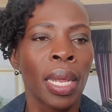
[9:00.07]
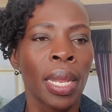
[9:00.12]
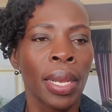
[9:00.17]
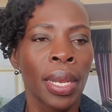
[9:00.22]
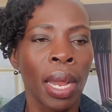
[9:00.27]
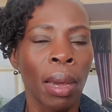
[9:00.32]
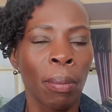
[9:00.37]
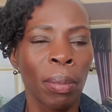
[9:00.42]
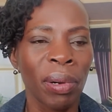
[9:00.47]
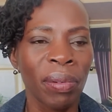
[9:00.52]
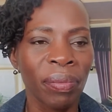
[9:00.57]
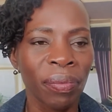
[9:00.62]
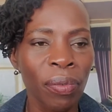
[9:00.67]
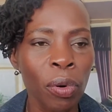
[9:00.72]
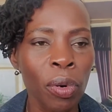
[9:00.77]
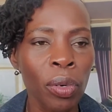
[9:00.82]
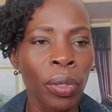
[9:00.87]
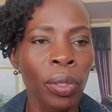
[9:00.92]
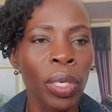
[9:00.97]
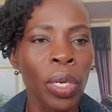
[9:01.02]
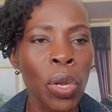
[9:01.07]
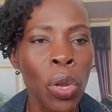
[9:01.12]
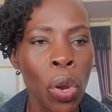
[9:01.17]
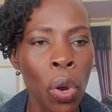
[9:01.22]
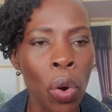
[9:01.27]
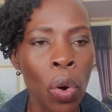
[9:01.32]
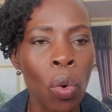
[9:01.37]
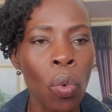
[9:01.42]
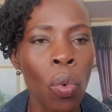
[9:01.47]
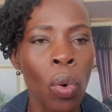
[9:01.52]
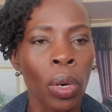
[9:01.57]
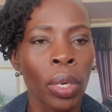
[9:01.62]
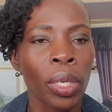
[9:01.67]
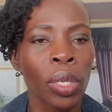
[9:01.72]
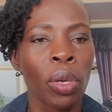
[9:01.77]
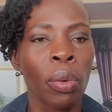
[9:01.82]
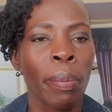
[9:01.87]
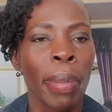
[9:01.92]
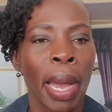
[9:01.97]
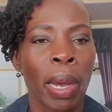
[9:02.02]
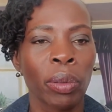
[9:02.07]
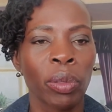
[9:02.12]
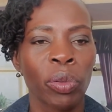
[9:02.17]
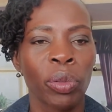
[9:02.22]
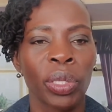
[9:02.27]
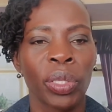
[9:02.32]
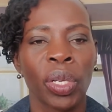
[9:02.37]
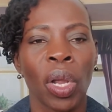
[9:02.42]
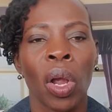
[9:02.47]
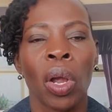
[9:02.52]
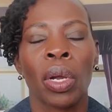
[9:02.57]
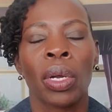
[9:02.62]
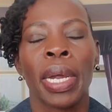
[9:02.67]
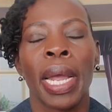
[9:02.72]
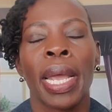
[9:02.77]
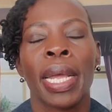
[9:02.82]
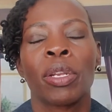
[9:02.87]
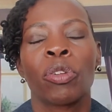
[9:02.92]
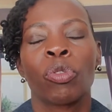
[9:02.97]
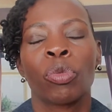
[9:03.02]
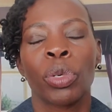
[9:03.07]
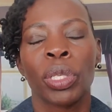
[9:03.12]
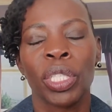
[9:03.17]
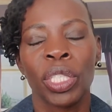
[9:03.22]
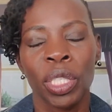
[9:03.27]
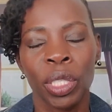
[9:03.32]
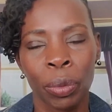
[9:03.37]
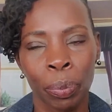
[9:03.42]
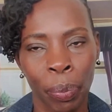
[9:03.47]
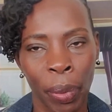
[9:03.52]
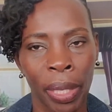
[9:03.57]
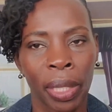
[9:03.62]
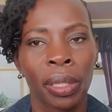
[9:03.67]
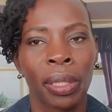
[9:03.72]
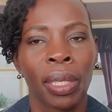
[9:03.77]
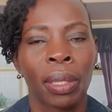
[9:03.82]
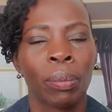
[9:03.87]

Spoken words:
Number 4, know what your boundaries are and respect them.